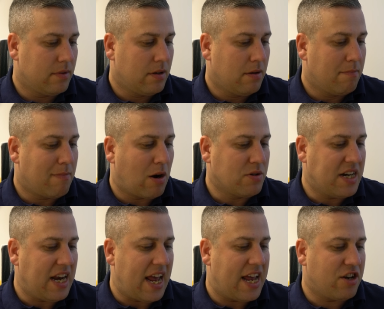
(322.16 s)

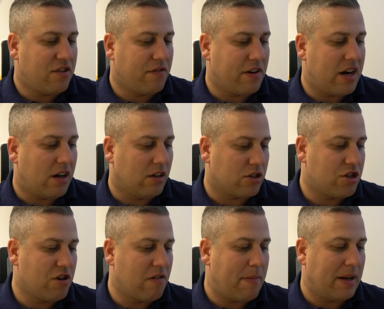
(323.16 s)
Moulded edge for enhanced
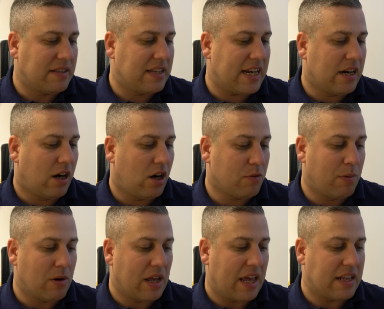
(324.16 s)
durability, card
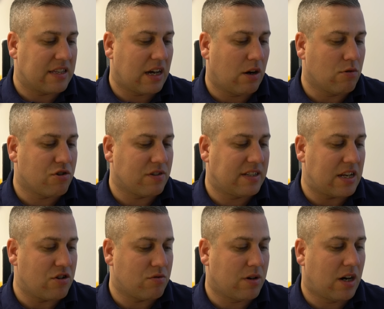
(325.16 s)
pocket to hold your
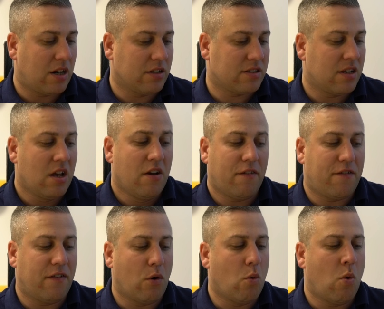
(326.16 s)
essential cards,
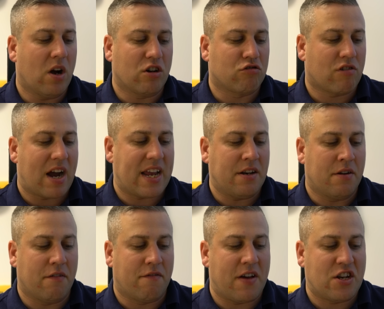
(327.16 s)
full grain
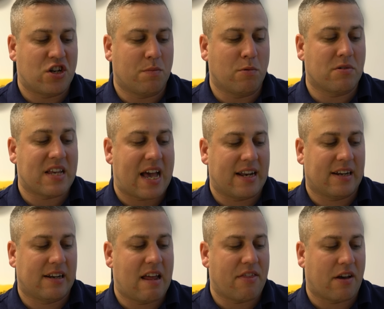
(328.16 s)
vegetable tanned
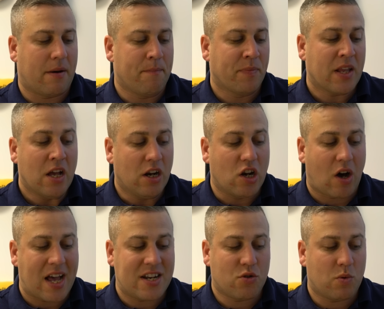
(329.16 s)
leather,
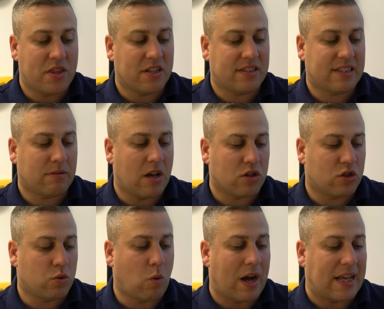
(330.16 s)
lined with
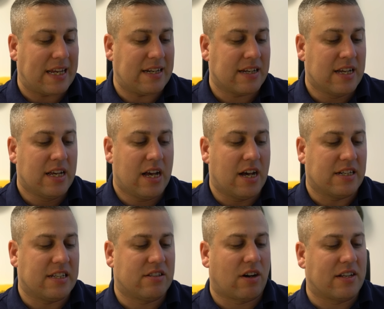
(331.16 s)
suede,
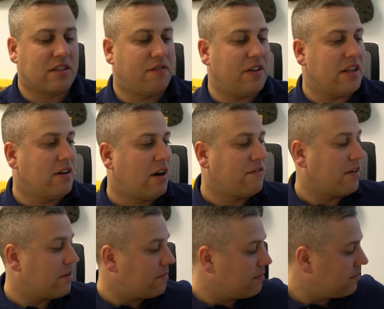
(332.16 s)
designed to fit the
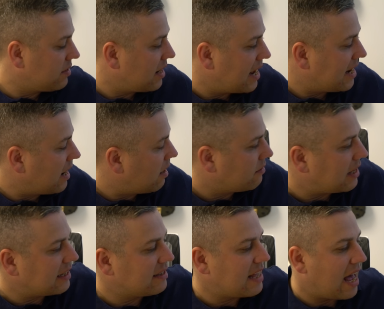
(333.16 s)
iPhone. So there you go,
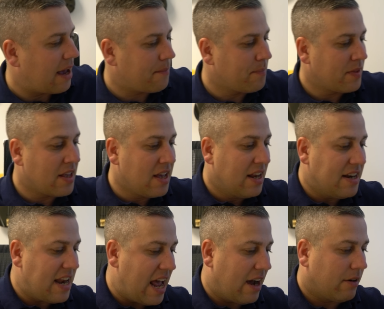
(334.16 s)
that's that.
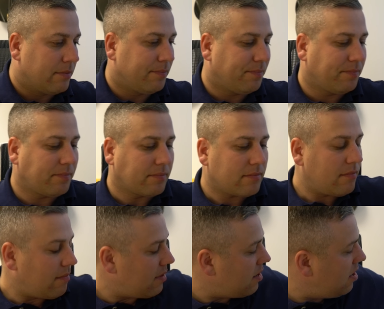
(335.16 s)
Now,
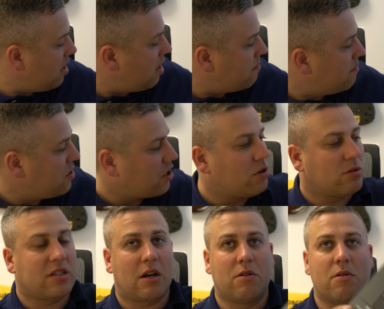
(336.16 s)
you can
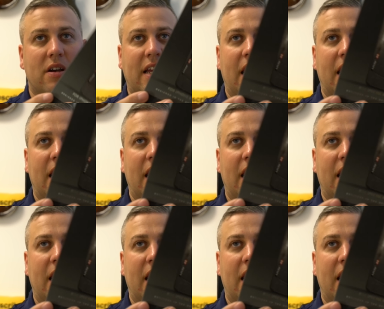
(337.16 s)
also get